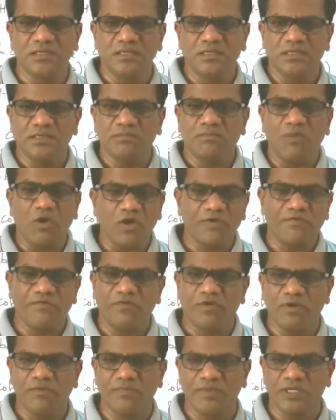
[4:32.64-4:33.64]
bond
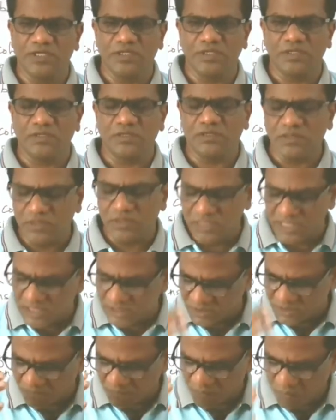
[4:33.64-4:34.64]
formation.
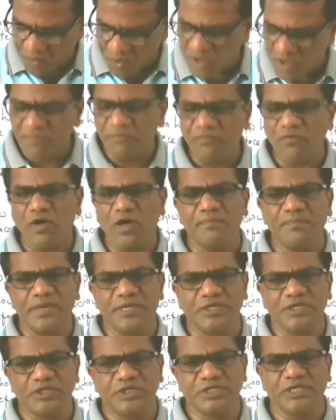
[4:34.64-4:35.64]
This bond
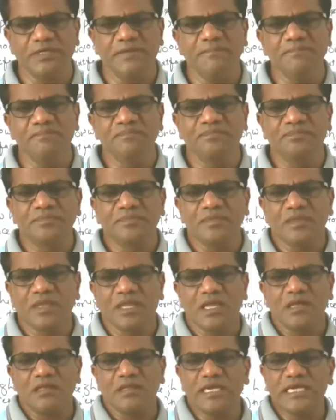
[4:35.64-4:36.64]
formation
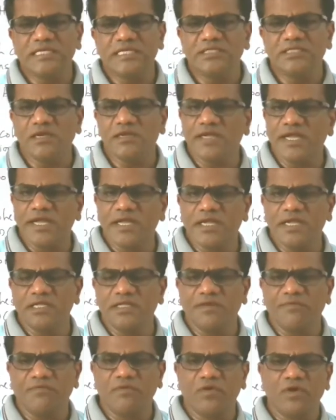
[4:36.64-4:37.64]
resulted in
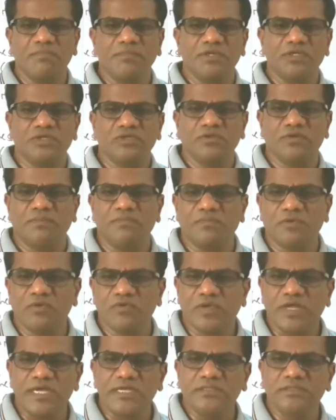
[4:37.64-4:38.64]
the formation of
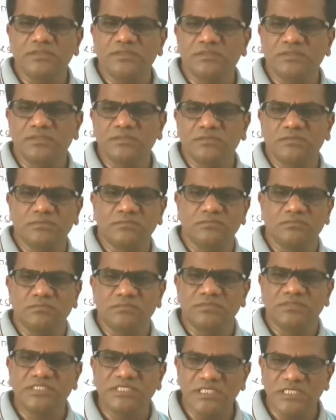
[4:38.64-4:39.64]
proteins,
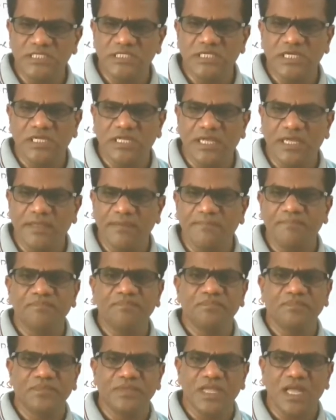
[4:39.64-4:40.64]

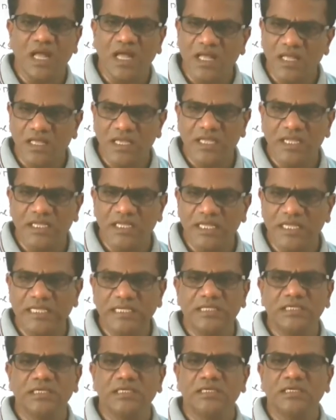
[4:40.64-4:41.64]
DNA,
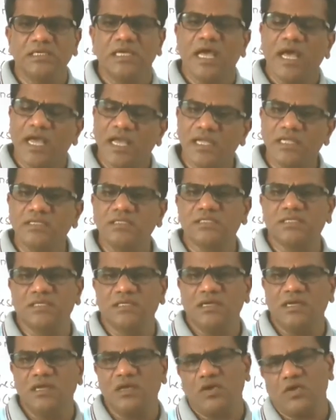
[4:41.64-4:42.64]
RNA, and
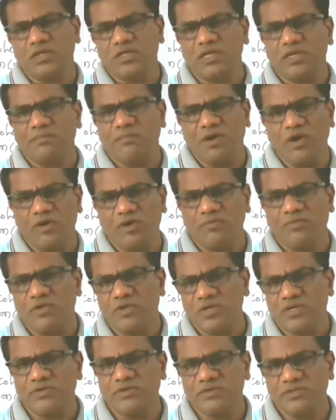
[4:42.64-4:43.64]
other
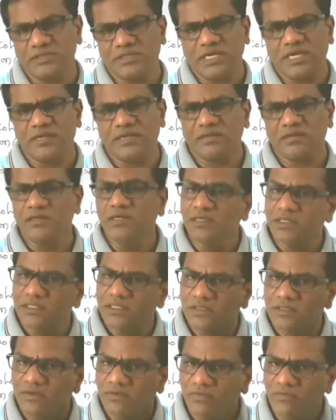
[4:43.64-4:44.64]
biomolecules, and
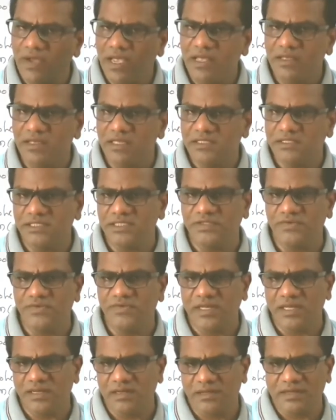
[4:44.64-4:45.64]
viruses
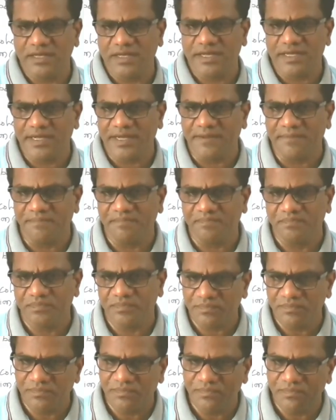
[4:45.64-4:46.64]
were created
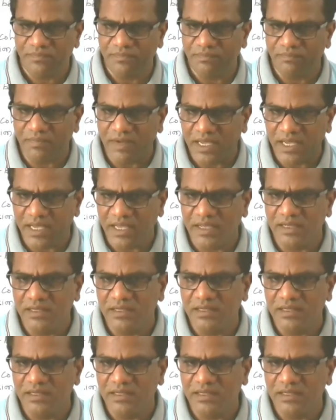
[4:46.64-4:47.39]
by